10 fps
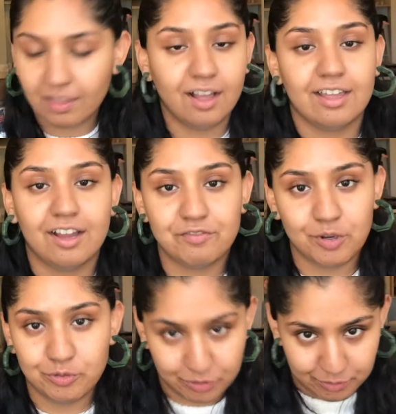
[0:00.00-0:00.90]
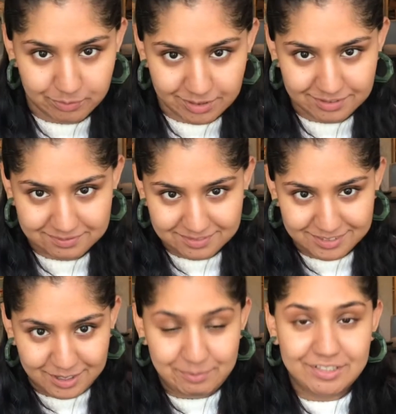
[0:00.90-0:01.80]
I have no zoom,
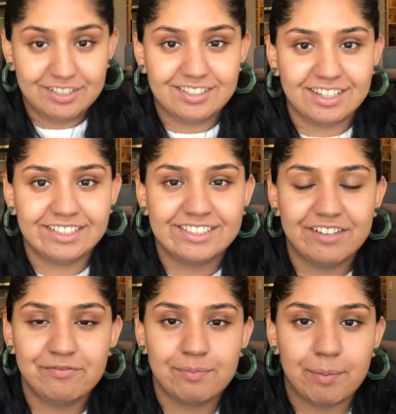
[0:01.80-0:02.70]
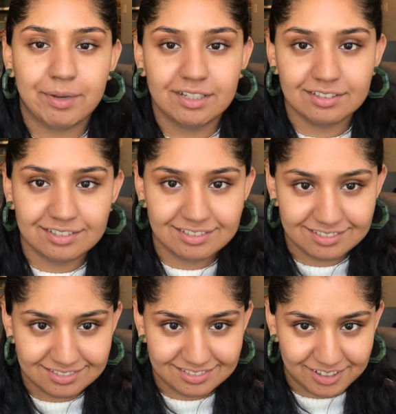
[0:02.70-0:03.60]
so I'm gonna just shift my butt
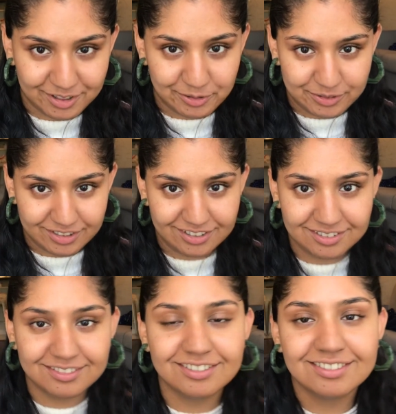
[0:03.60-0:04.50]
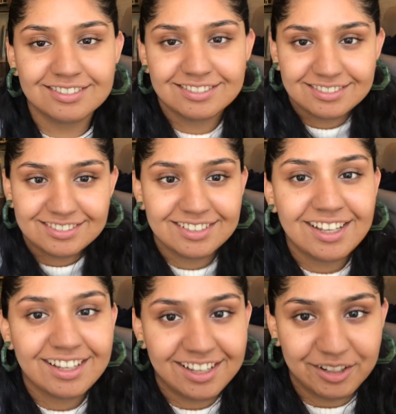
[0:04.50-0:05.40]
closer.
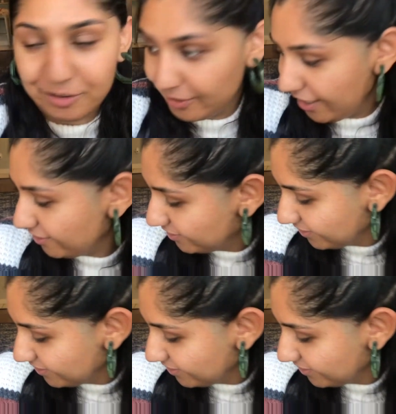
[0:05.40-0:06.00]
Hello again.